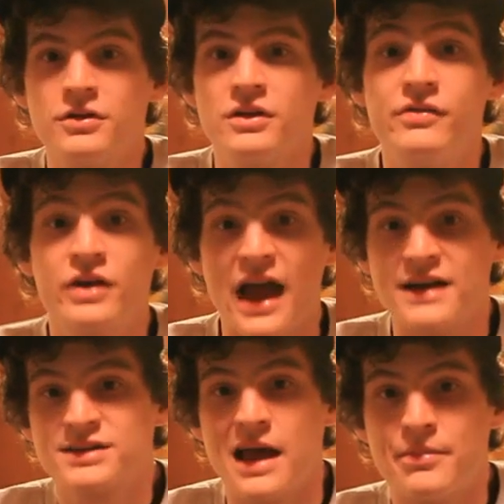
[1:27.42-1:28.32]
leave your
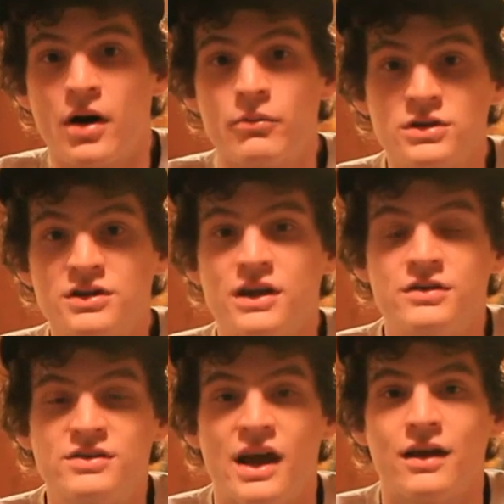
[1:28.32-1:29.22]
gas cap on when you dent
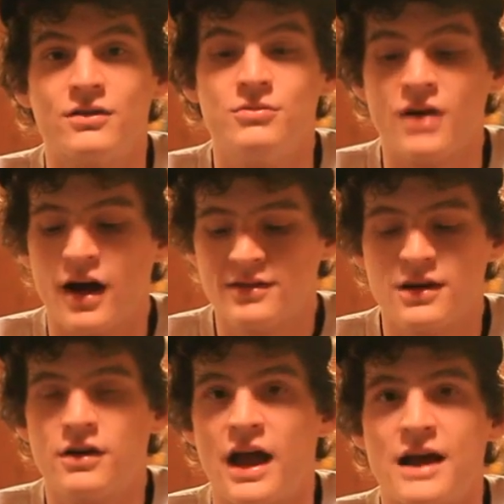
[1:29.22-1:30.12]
your tank. Do not
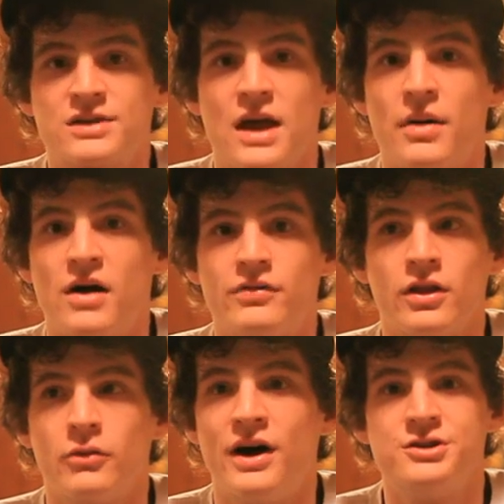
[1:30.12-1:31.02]
take your gas cap off,
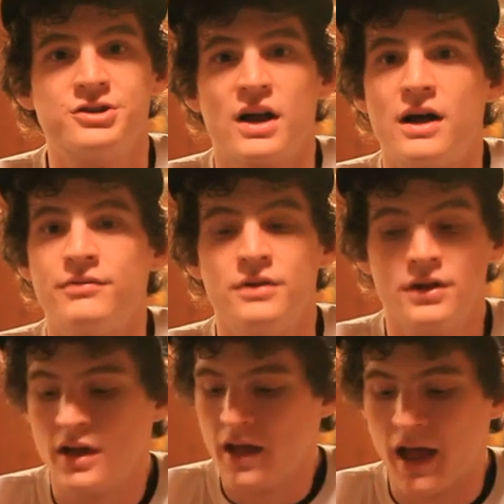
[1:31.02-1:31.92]
otherwise you're going to have
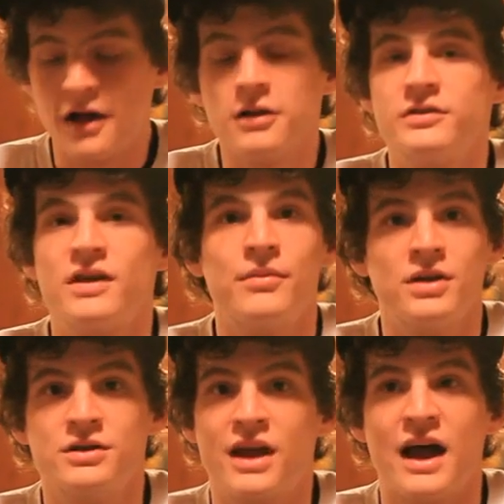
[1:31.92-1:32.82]
hell of a time
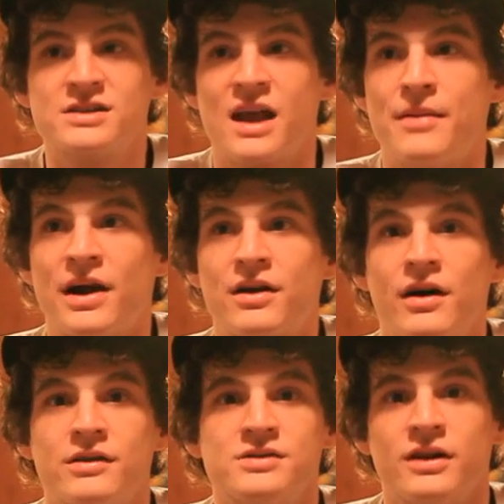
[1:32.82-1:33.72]
getting your gas cap back
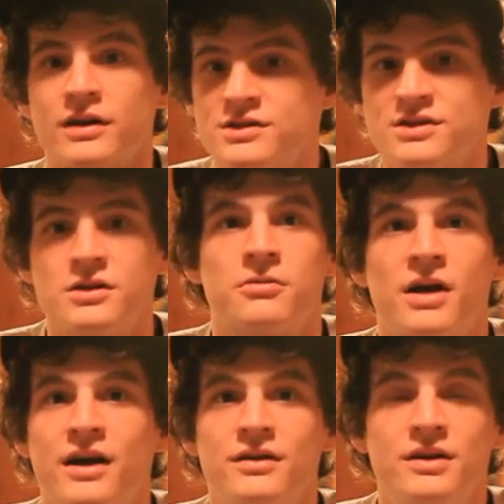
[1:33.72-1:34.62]
on. It's not going to seal
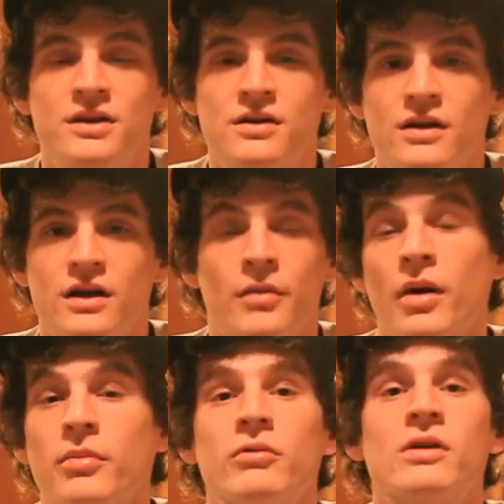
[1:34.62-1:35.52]
right. Hell, it
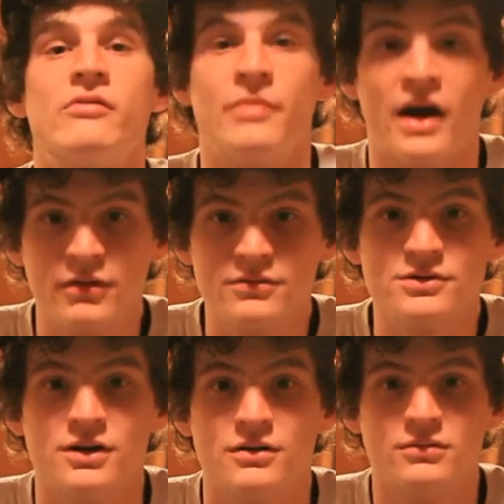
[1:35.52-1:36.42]
probably won't even mount.
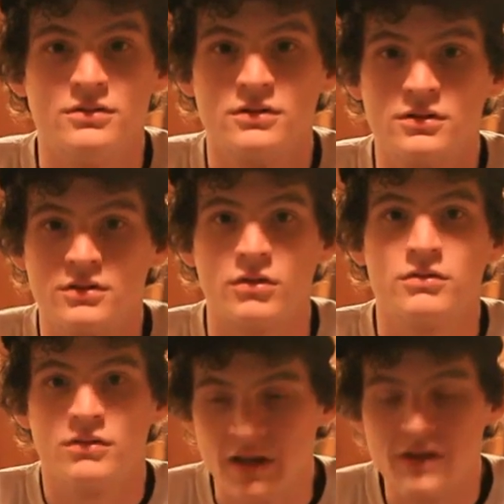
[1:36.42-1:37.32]
So
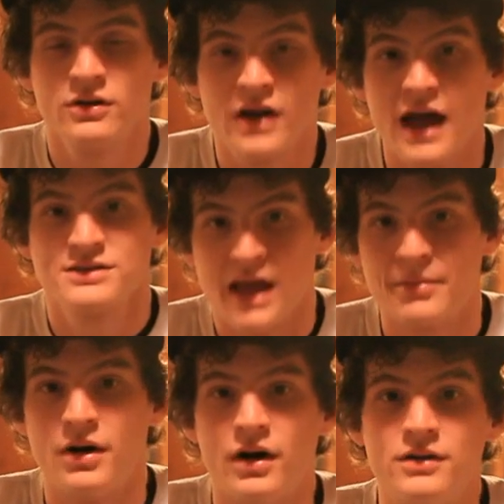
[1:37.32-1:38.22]
don't leave your gas
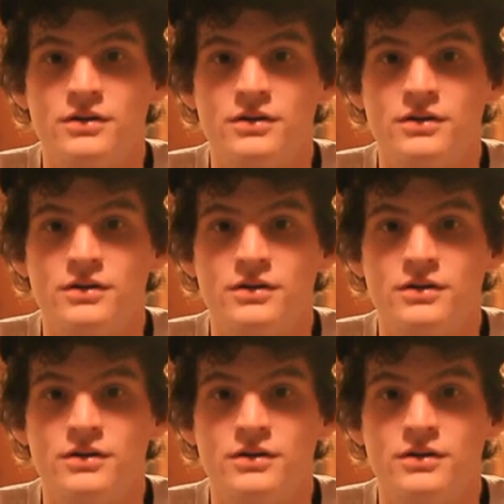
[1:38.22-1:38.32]
cap on.